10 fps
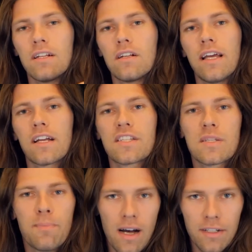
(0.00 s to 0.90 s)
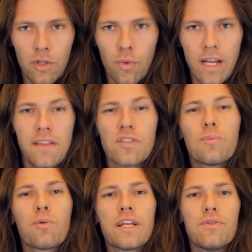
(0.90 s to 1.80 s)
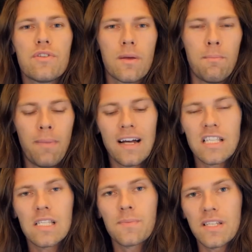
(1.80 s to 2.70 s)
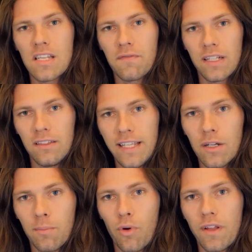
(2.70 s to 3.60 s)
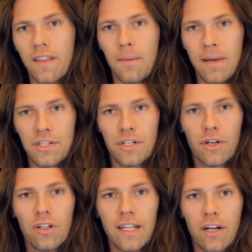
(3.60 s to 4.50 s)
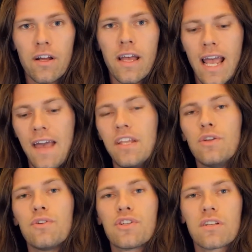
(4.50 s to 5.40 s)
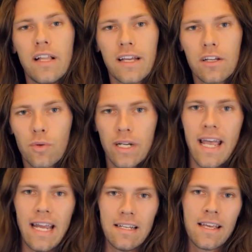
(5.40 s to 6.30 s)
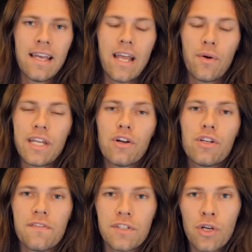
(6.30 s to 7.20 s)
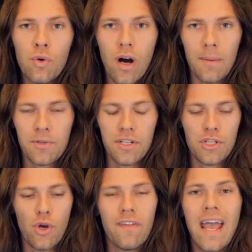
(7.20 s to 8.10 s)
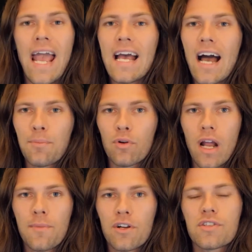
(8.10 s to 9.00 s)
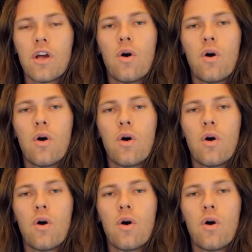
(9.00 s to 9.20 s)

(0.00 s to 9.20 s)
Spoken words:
and click Spot Grid. This will bring you to the bot-specific leaderboard that I mentioned earlier, and then you can just click Create. Now here you have 2 options. You have AI parameters